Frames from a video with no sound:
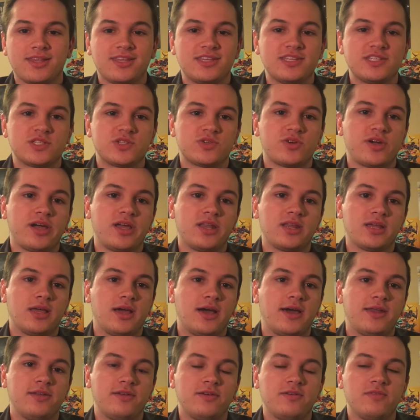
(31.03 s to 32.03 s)
and he's trying to
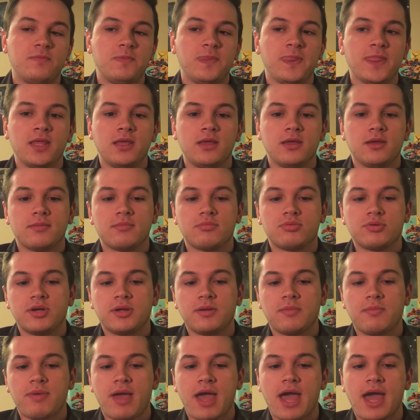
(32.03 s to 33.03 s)
kind of
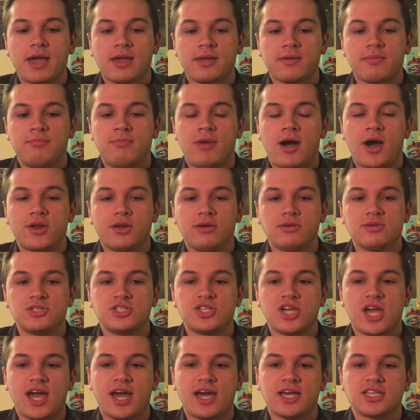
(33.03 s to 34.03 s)
bring back
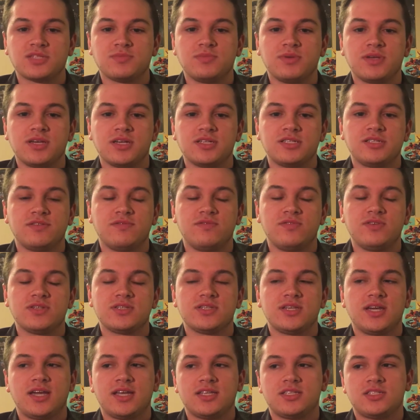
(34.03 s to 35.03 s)
modern jazz because he
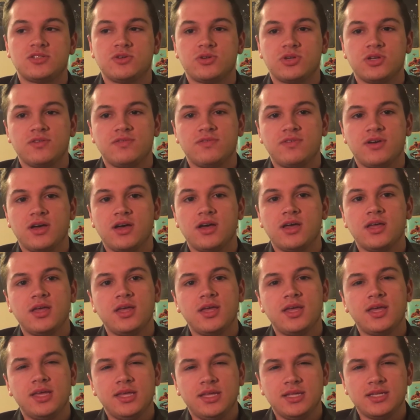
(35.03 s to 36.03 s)
feels like it's sort of a
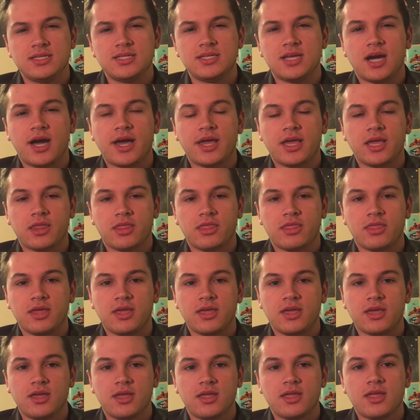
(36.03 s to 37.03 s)
dying
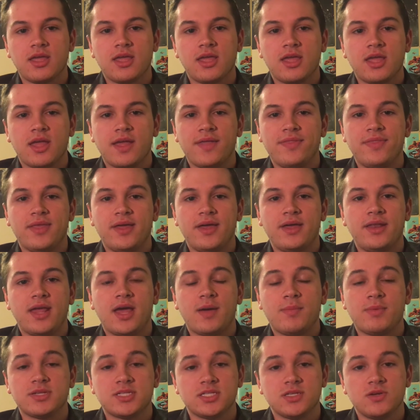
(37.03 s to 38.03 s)
thing. And
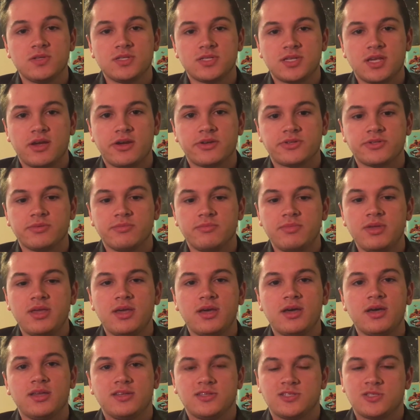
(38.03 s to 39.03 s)
then Emma Stone's character
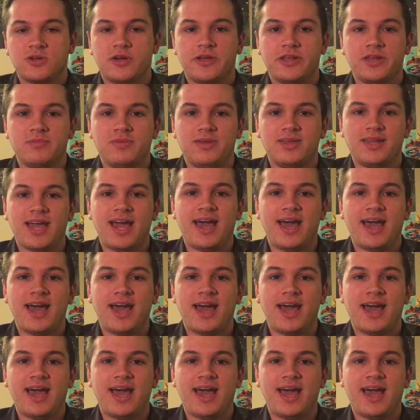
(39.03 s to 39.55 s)
Mia is trying to